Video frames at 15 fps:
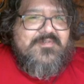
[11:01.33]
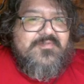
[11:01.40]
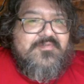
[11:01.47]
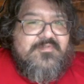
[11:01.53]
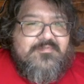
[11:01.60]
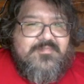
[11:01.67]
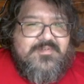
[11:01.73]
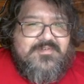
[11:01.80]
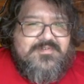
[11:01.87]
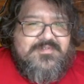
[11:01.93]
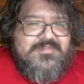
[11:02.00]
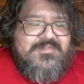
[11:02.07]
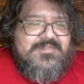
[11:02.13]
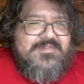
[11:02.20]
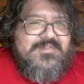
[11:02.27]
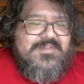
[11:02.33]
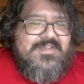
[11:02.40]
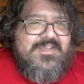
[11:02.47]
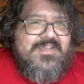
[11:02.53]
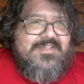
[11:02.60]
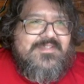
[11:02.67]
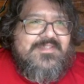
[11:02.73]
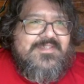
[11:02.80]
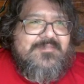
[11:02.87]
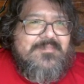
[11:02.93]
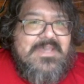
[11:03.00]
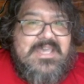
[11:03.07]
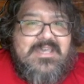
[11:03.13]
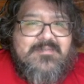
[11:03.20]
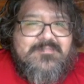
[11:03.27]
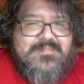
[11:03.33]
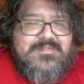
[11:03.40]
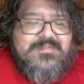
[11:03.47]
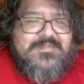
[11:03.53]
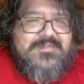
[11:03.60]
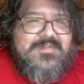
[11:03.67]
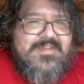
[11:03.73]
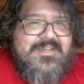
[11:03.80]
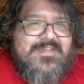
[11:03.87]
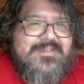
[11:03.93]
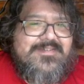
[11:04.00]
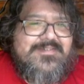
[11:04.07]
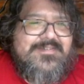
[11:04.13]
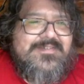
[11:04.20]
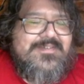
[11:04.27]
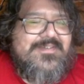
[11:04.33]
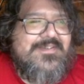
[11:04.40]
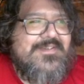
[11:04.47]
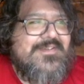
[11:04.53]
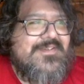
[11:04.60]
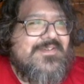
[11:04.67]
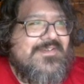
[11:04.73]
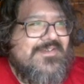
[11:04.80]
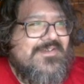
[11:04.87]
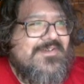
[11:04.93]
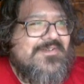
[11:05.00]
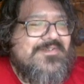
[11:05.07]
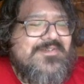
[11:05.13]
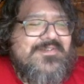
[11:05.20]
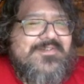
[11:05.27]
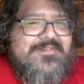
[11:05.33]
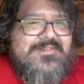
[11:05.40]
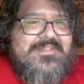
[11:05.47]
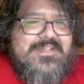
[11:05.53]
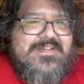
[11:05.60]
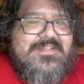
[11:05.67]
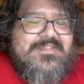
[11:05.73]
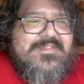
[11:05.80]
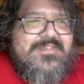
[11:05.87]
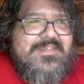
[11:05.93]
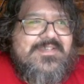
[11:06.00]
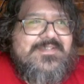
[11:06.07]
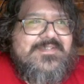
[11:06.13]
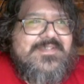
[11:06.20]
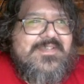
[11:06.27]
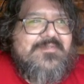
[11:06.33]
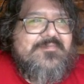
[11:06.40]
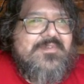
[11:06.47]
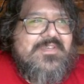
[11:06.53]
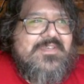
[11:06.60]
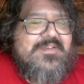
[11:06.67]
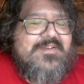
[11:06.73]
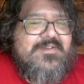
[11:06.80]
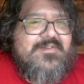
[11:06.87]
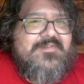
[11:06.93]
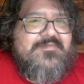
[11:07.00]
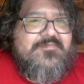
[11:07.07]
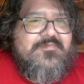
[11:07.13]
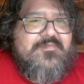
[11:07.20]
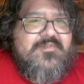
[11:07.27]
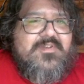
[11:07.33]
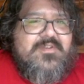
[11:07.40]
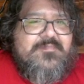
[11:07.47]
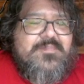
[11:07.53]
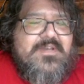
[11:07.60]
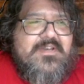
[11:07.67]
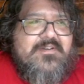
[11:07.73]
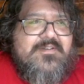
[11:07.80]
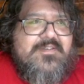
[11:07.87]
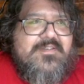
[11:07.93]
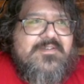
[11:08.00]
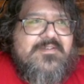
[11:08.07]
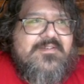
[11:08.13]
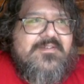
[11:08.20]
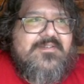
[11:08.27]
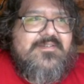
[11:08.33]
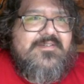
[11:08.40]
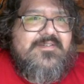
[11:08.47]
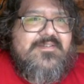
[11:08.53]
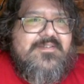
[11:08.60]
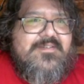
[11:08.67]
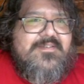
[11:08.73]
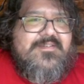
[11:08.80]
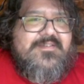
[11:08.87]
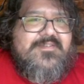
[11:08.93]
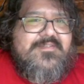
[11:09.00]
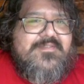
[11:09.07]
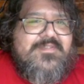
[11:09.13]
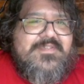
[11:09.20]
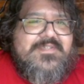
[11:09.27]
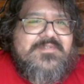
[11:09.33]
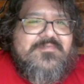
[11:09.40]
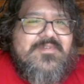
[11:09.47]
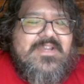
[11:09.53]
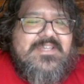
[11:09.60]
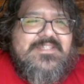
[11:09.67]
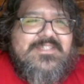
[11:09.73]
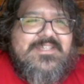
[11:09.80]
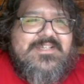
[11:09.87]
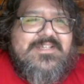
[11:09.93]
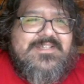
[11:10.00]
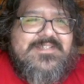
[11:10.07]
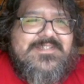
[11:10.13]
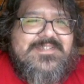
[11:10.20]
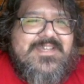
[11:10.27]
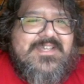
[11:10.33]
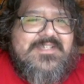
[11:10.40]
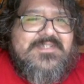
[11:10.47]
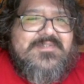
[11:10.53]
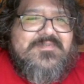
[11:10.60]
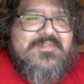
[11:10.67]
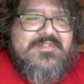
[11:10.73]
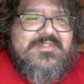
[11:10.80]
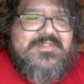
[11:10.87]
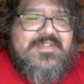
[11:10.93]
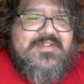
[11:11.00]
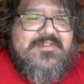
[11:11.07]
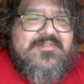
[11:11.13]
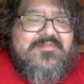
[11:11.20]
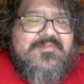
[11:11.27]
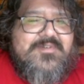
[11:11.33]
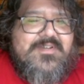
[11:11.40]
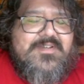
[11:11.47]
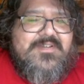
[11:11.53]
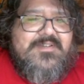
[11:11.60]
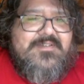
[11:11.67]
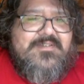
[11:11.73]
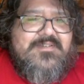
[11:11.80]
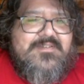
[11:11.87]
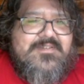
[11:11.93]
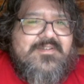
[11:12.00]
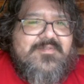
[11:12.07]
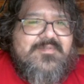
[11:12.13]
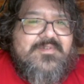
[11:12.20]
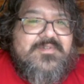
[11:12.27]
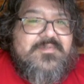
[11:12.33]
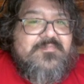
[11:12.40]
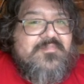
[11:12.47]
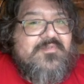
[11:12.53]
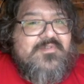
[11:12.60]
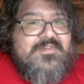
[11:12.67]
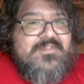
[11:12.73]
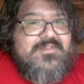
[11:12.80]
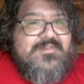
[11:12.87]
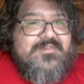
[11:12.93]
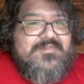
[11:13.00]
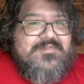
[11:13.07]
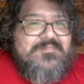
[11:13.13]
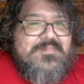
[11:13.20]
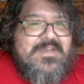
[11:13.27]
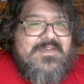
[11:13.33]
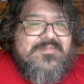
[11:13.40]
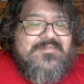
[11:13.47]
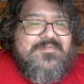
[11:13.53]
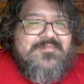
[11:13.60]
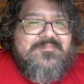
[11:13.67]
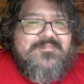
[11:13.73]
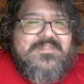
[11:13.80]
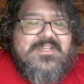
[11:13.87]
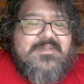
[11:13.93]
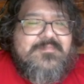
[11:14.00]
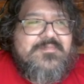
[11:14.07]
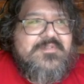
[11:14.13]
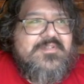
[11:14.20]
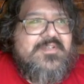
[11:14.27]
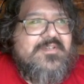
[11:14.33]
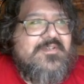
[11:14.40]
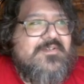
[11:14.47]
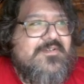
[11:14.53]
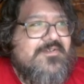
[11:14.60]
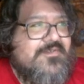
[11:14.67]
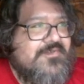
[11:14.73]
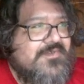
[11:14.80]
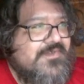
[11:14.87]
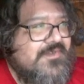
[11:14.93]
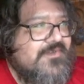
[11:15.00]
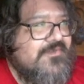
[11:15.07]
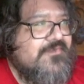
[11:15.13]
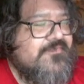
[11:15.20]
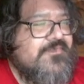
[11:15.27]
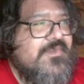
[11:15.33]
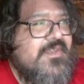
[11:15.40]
groomers and the maps and all a lot of the things that we worry about in these right leaning states where it's like oh there's a boy in the girl's bathroom type shit. So